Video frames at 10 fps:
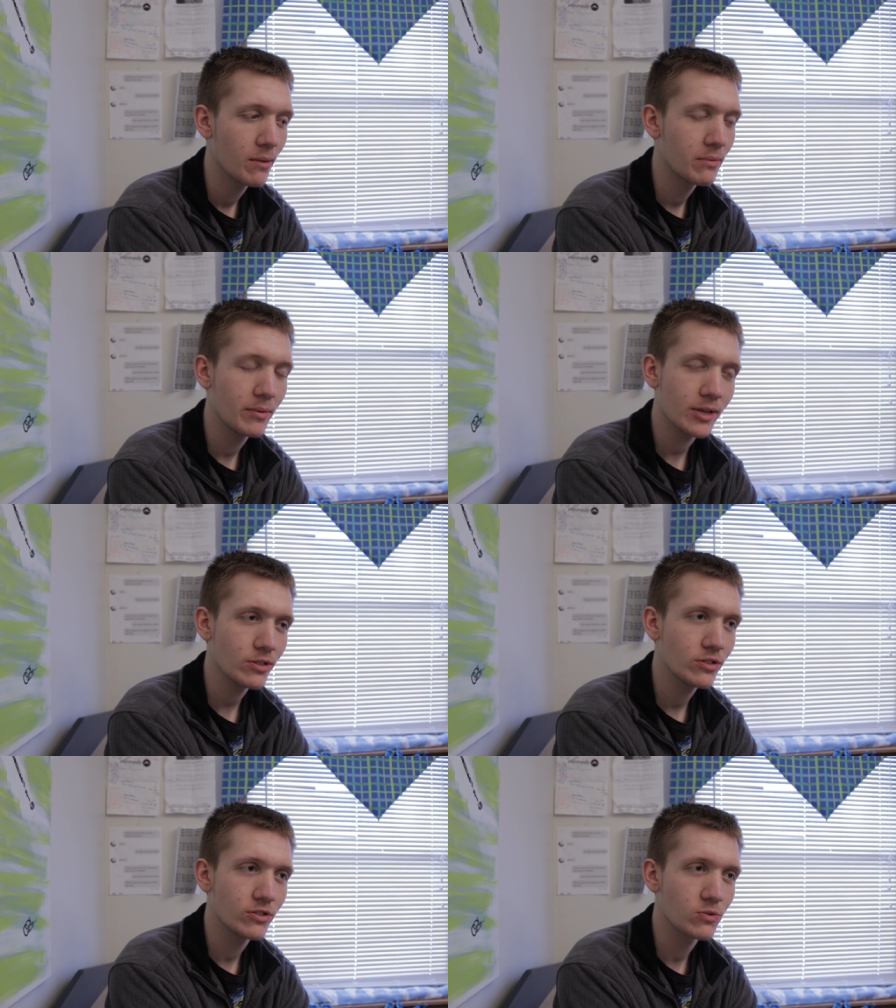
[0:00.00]
Maybe I
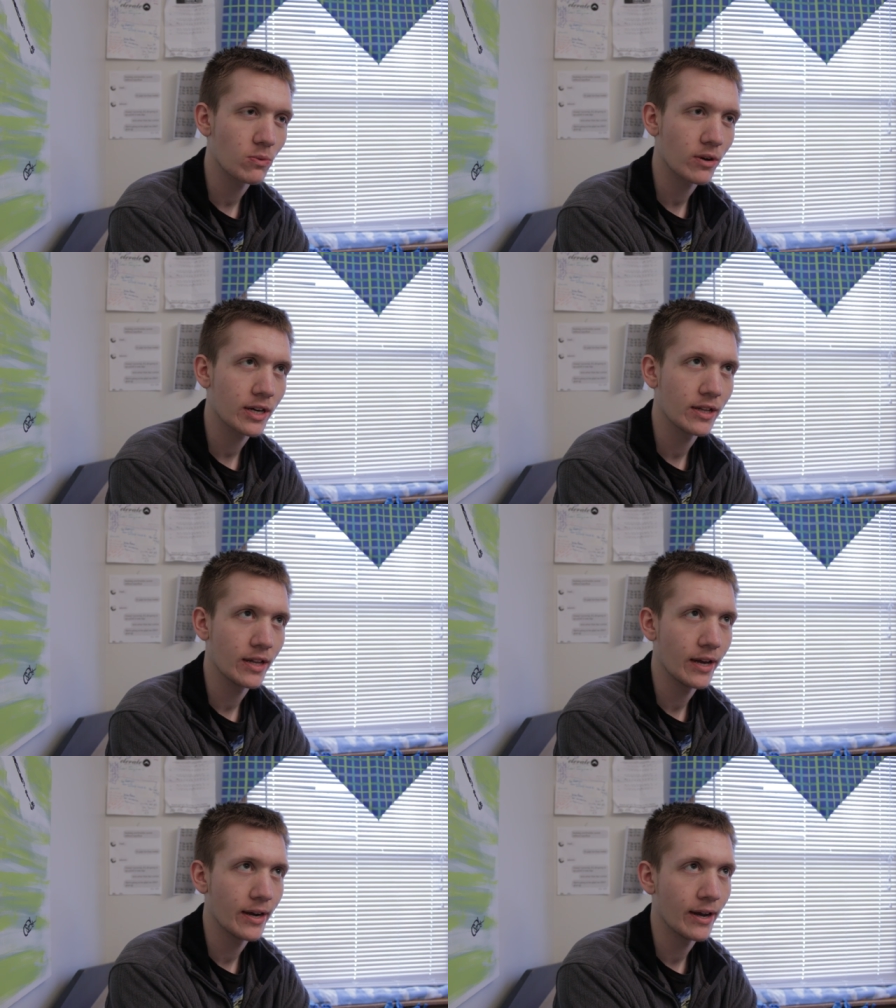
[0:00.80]
should just work on
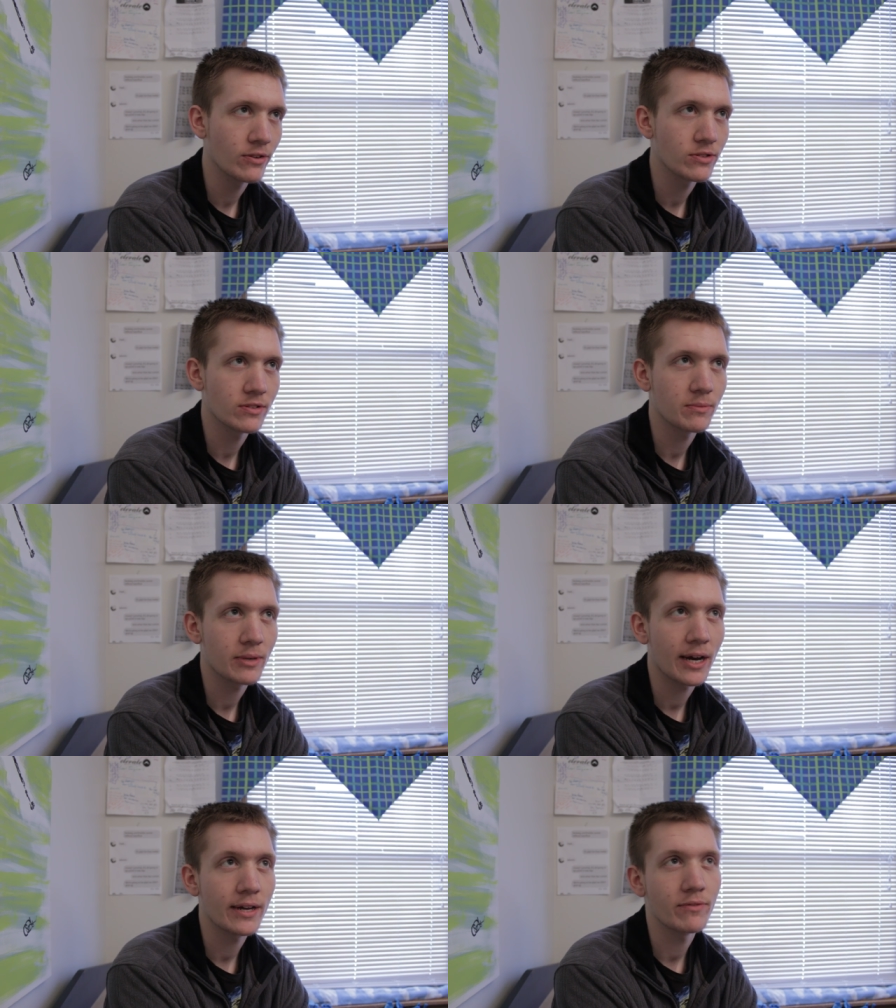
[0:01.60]
that now since I'm
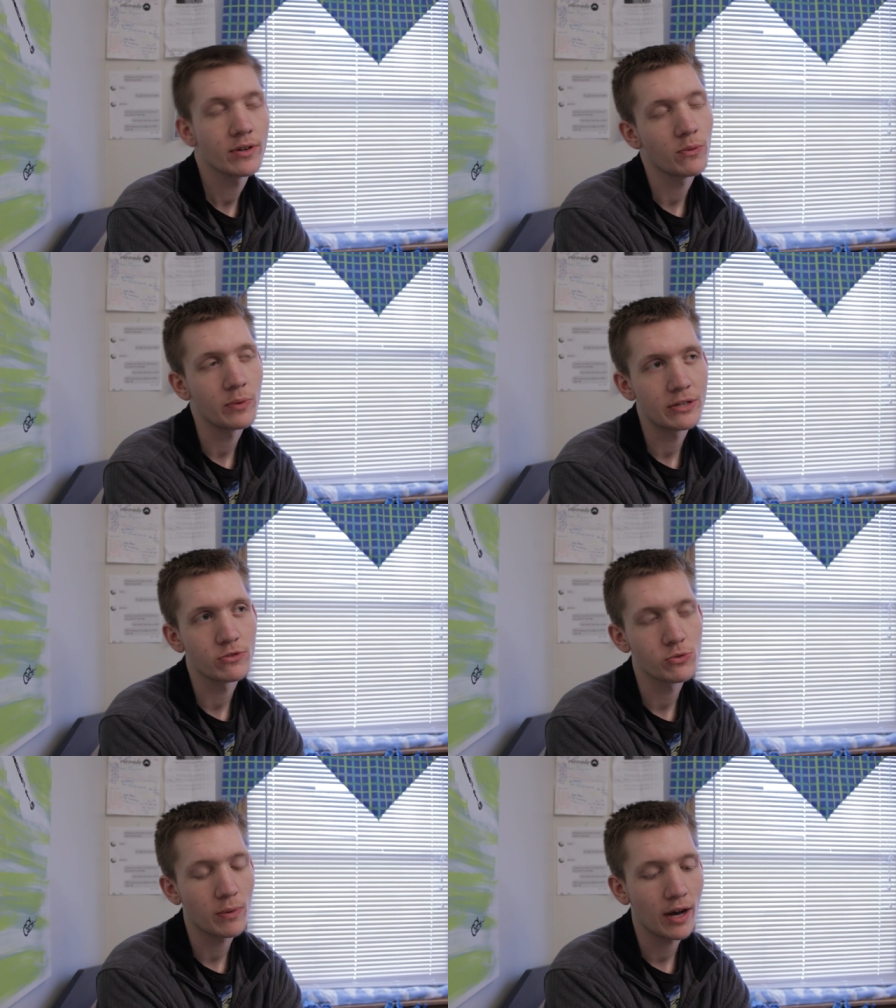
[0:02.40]
kind of in a weird
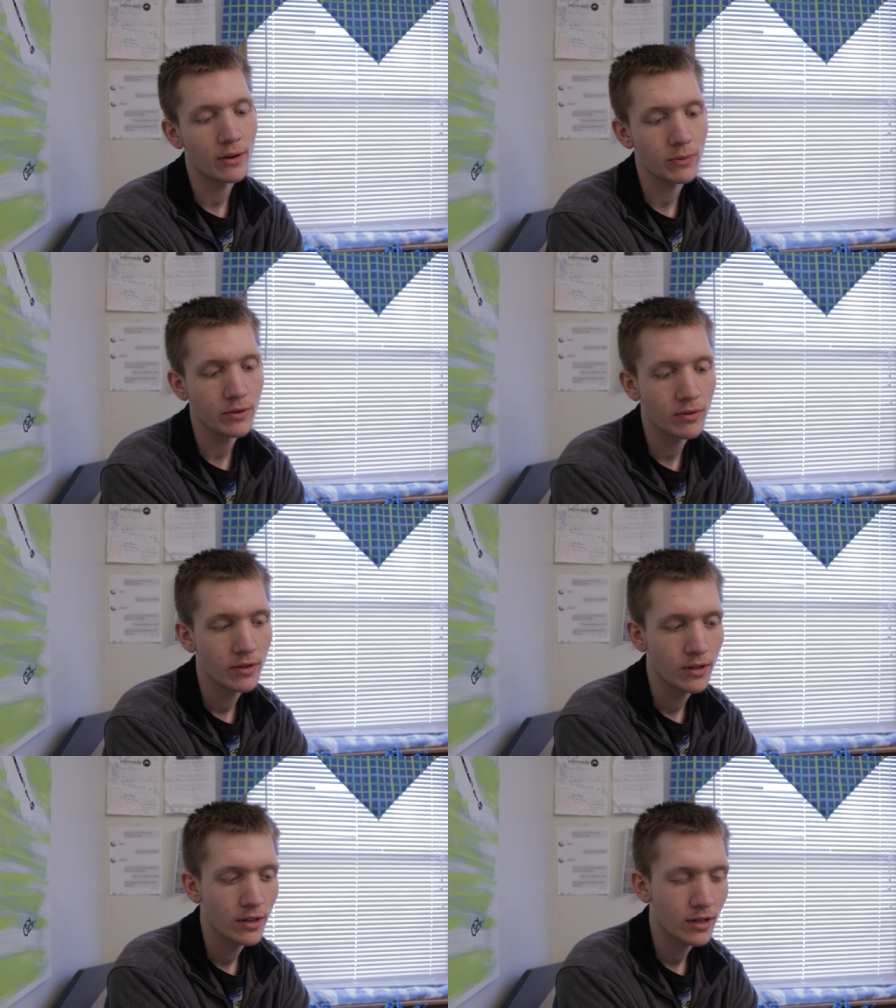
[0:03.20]
spot with
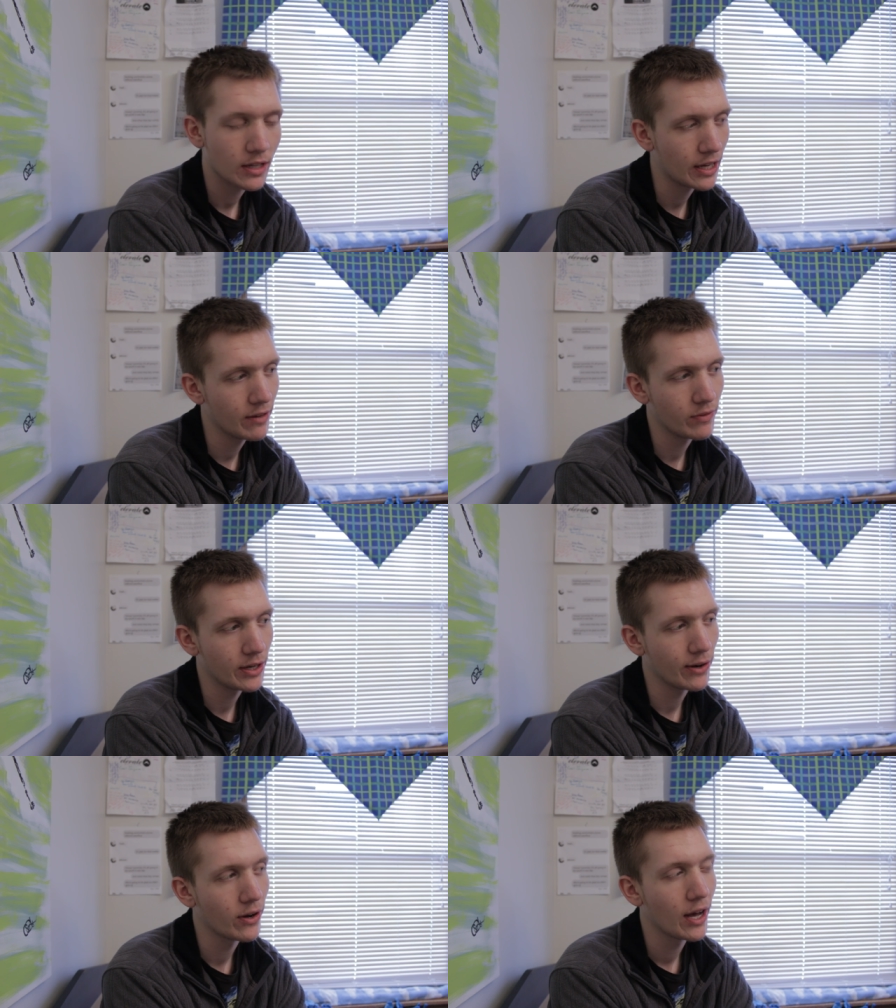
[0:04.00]
client
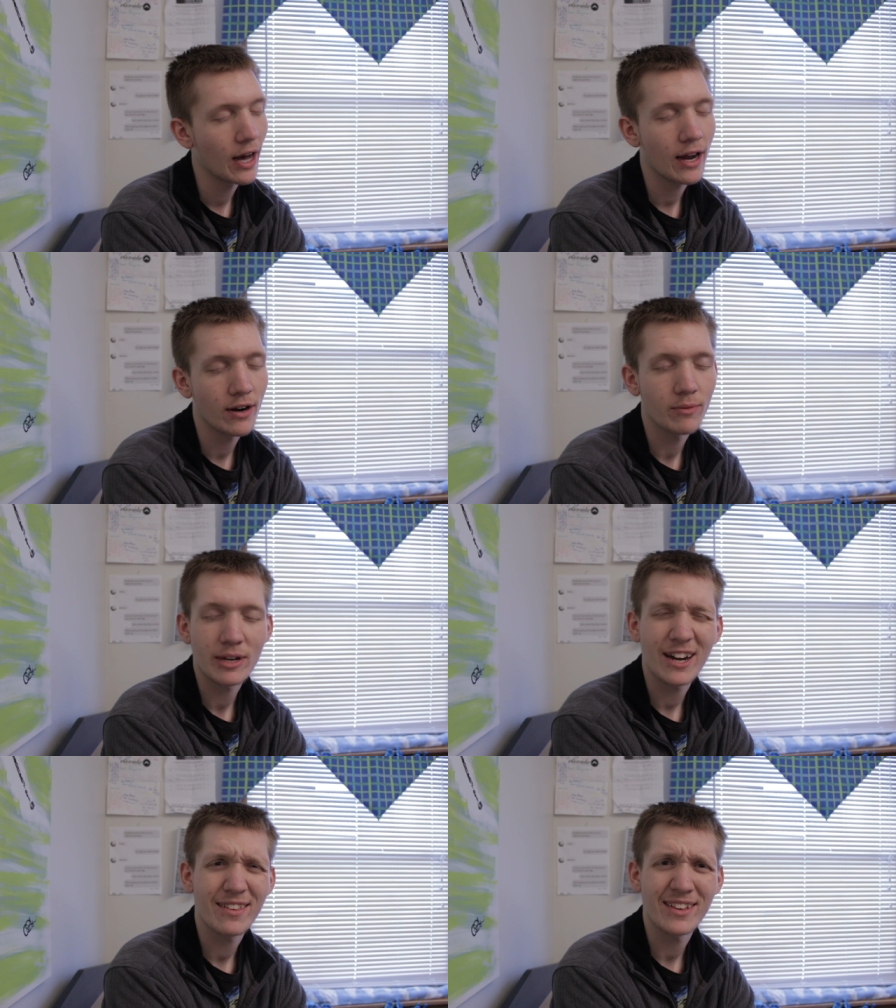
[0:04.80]
video. I don't know, I'm
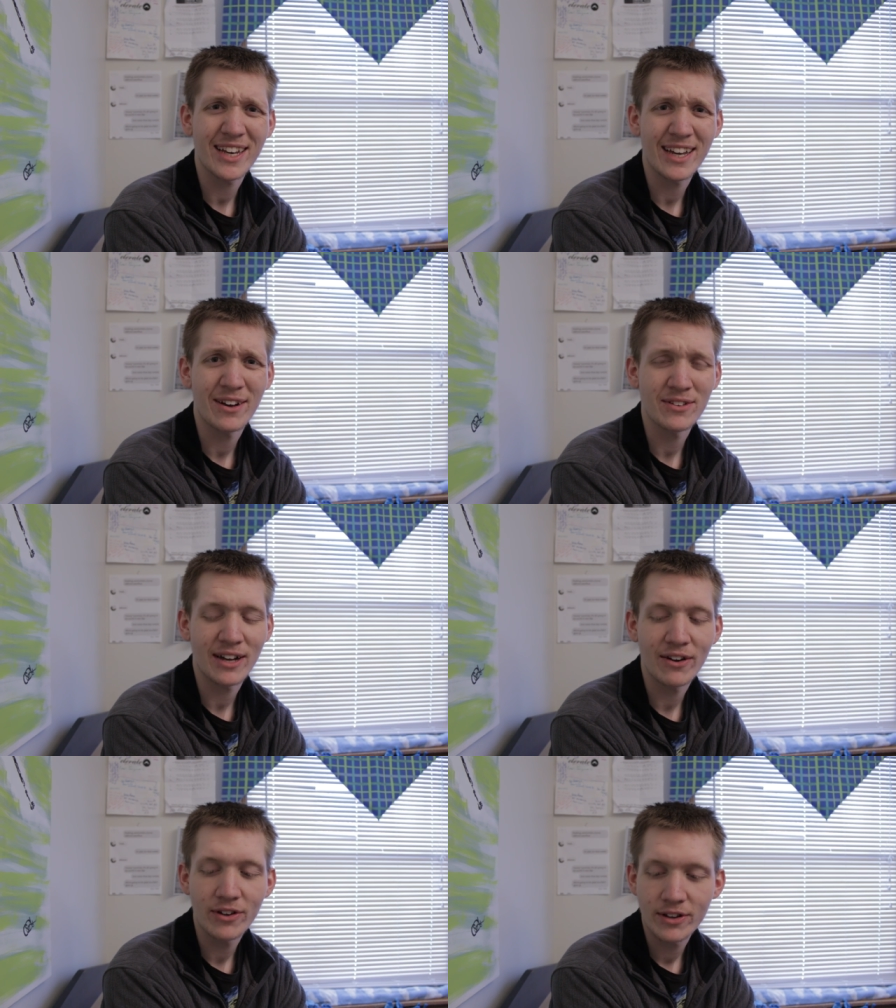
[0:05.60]
kind of thinking out
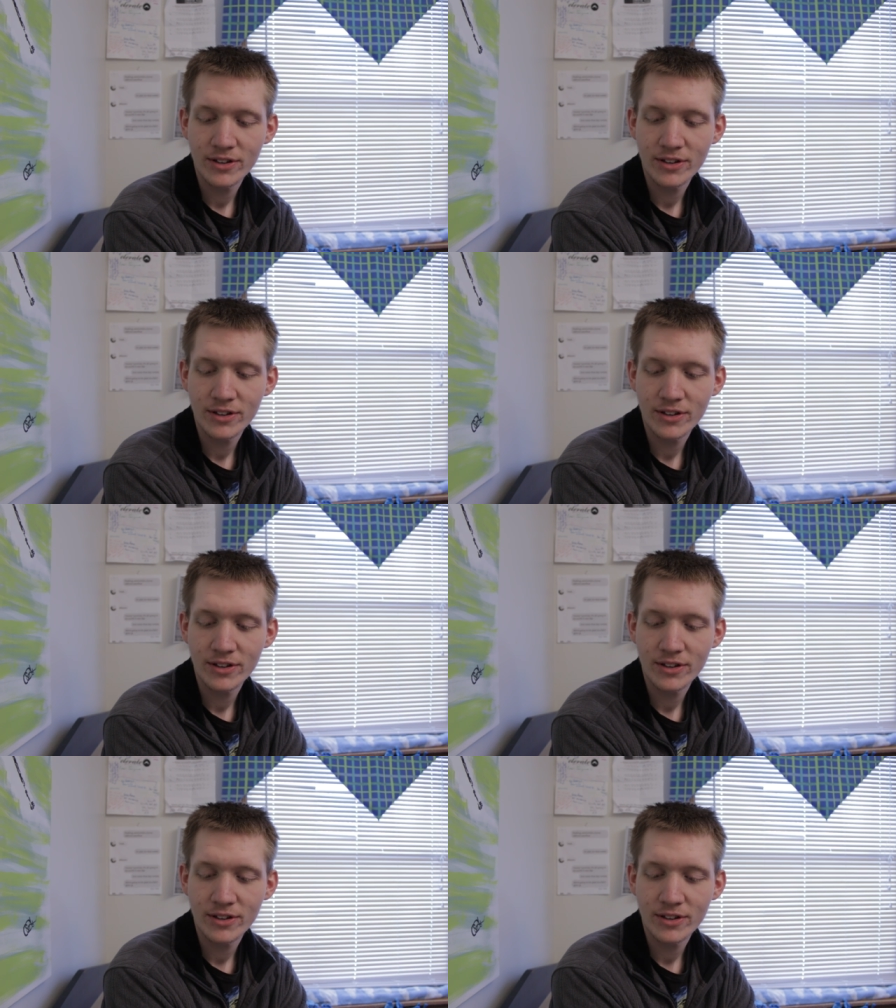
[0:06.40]
loud.